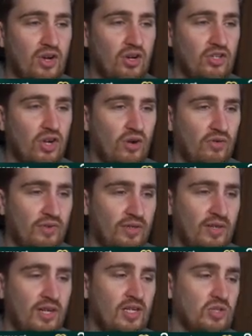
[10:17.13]
not dove in.
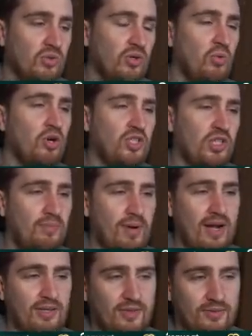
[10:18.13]
So when I watch it
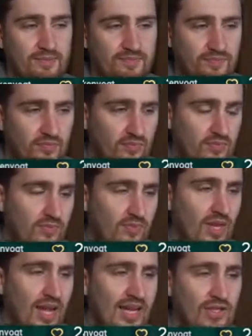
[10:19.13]
back,
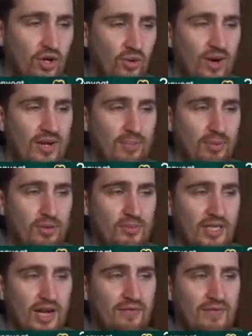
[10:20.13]
he's already put
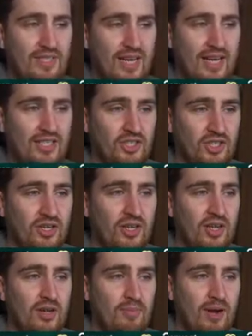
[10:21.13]
himself in danger
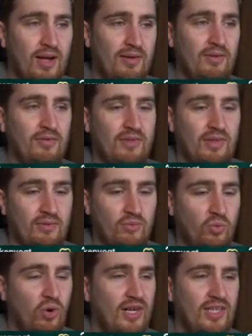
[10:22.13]
by
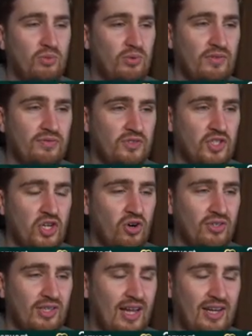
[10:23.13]
what he did with De
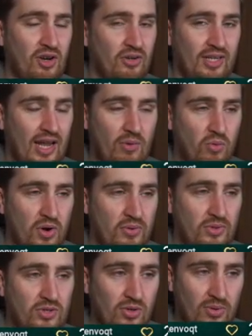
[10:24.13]
Jong there. I don't get what he
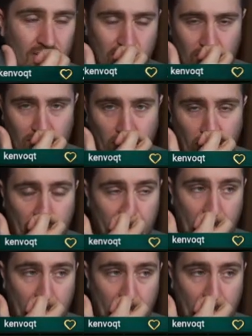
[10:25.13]
was doing. He's just not really